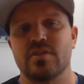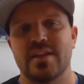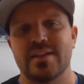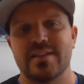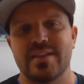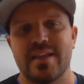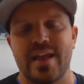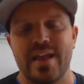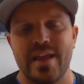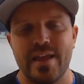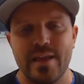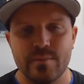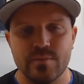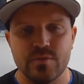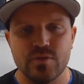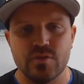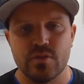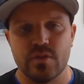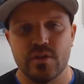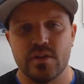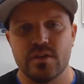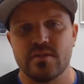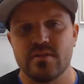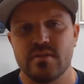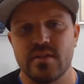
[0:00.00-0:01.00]
like the
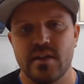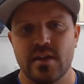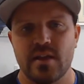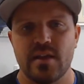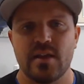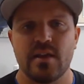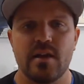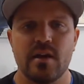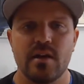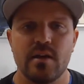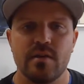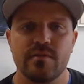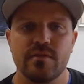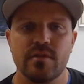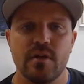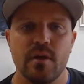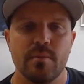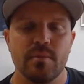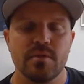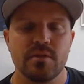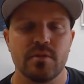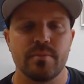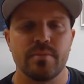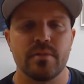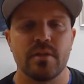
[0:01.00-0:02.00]
hamstrings that can kind of
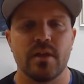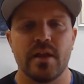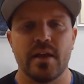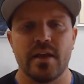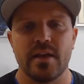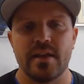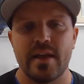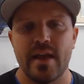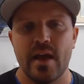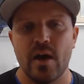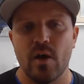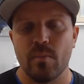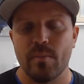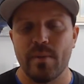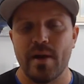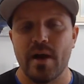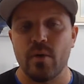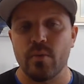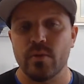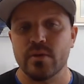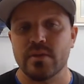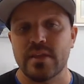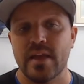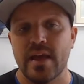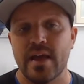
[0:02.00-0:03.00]
come into play and help
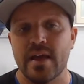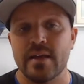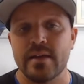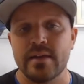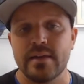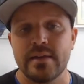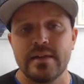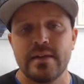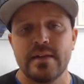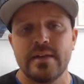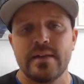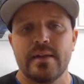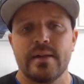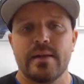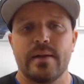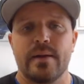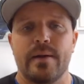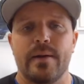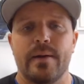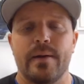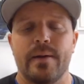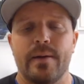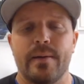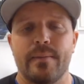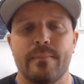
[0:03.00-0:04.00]
out with that.
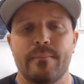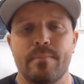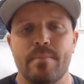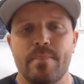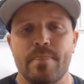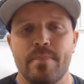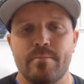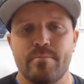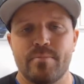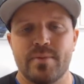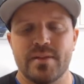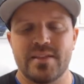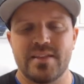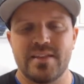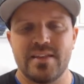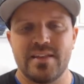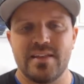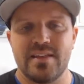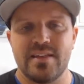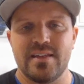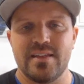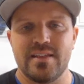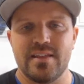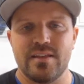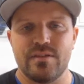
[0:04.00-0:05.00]
But
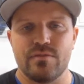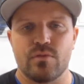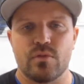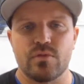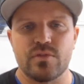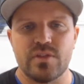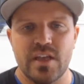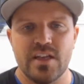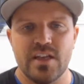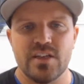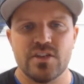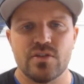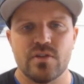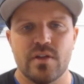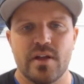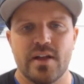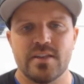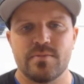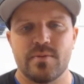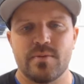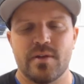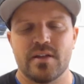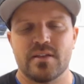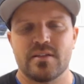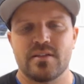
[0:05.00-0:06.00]
the rotational
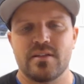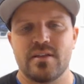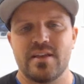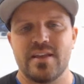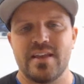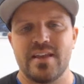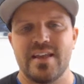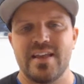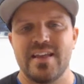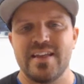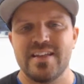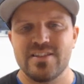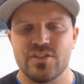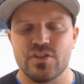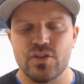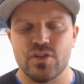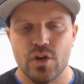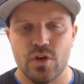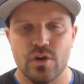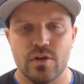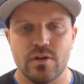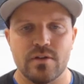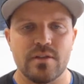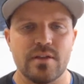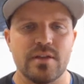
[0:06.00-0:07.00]
aspect
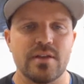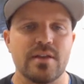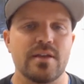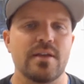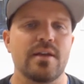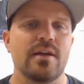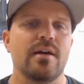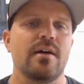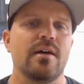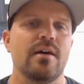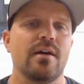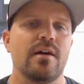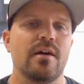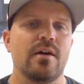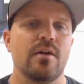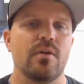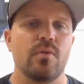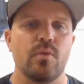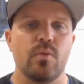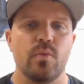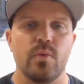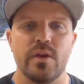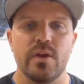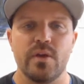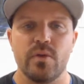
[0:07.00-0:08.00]
internally,
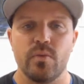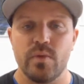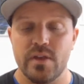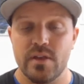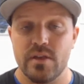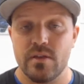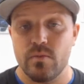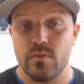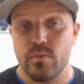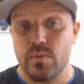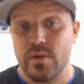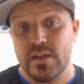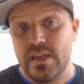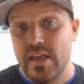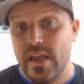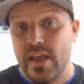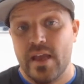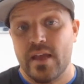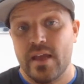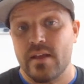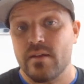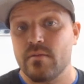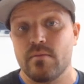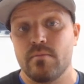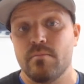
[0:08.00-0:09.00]
we
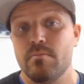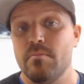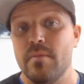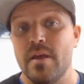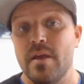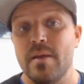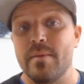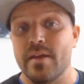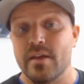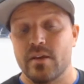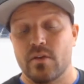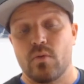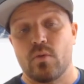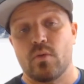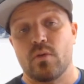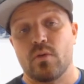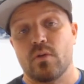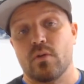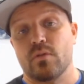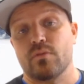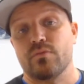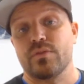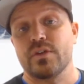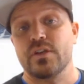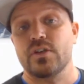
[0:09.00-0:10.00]
can't mimic
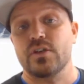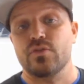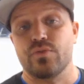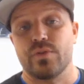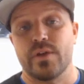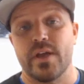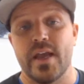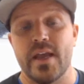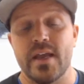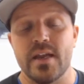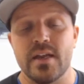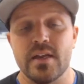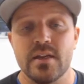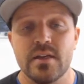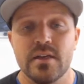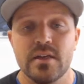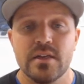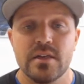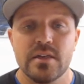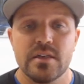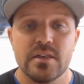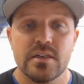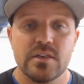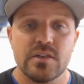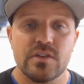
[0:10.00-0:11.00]
or recreate.
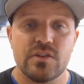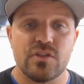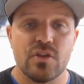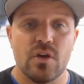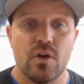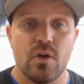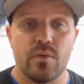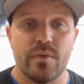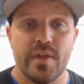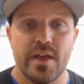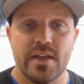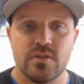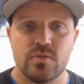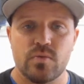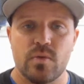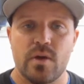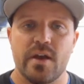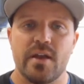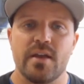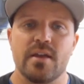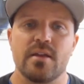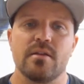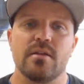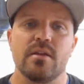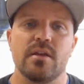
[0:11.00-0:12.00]
So that's
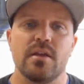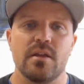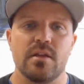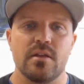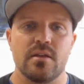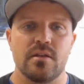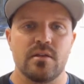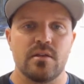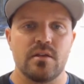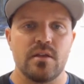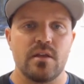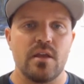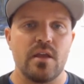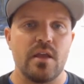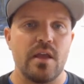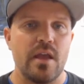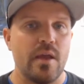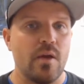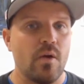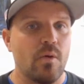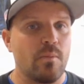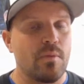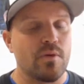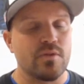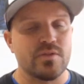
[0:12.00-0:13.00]
why in
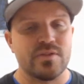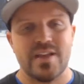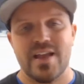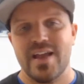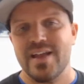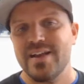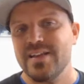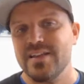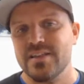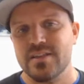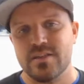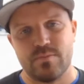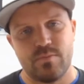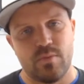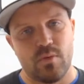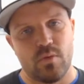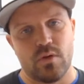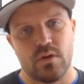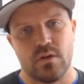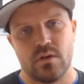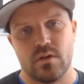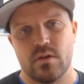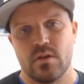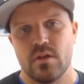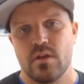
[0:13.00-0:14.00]
almost any
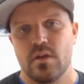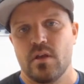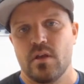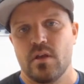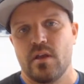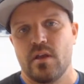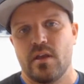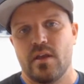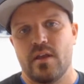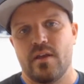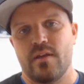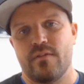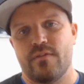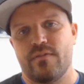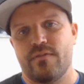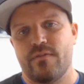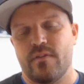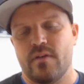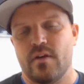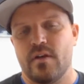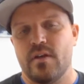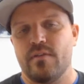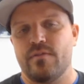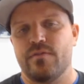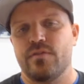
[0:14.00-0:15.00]
sport,
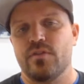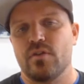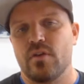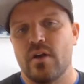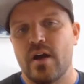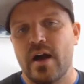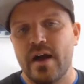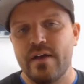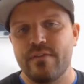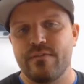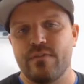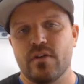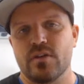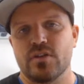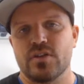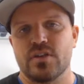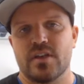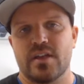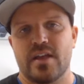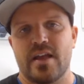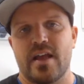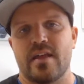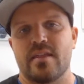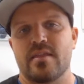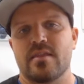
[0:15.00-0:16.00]
if you're a high
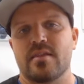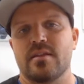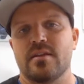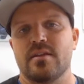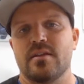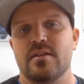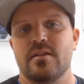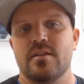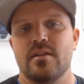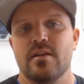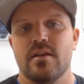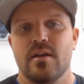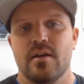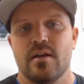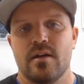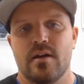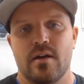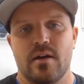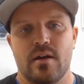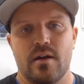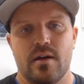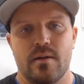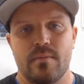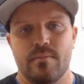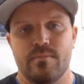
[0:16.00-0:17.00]
functioning athlete,
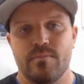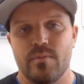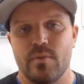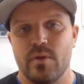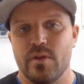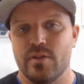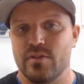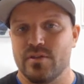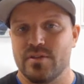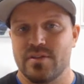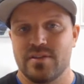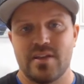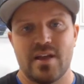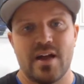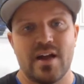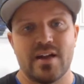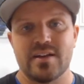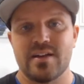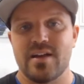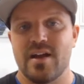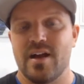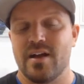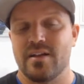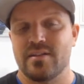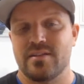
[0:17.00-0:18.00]
whether it's
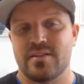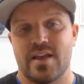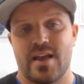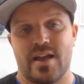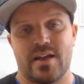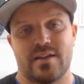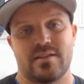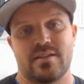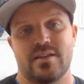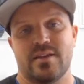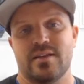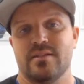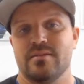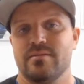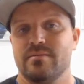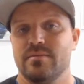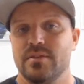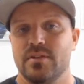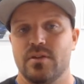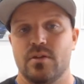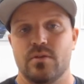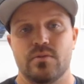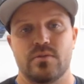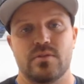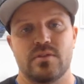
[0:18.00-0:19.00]
non-contact like
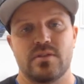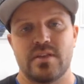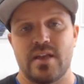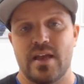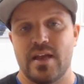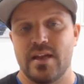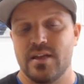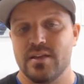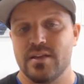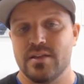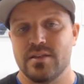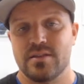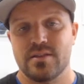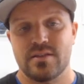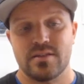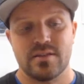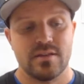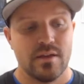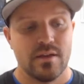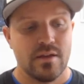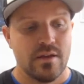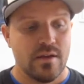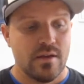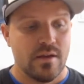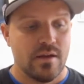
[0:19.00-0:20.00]
tennis,
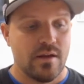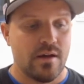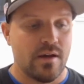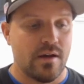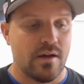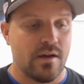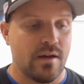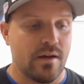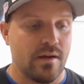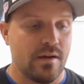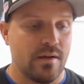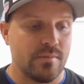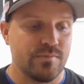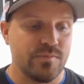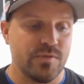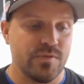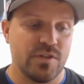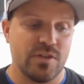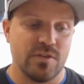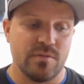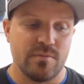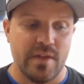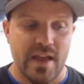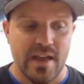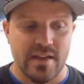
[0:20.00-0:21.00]

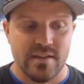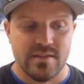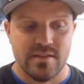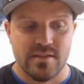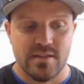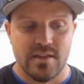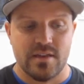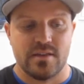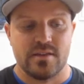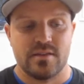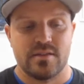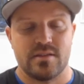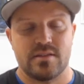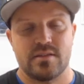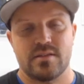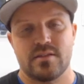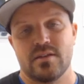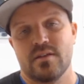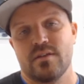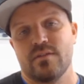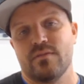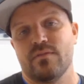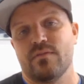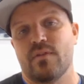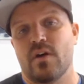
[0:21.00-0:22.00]
gymnastics,
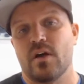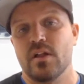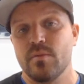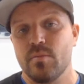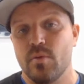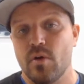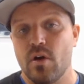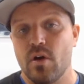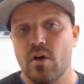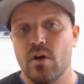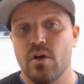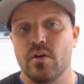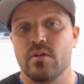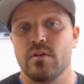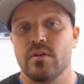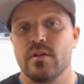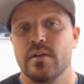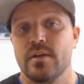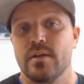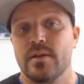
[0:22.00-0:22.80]
volleyball,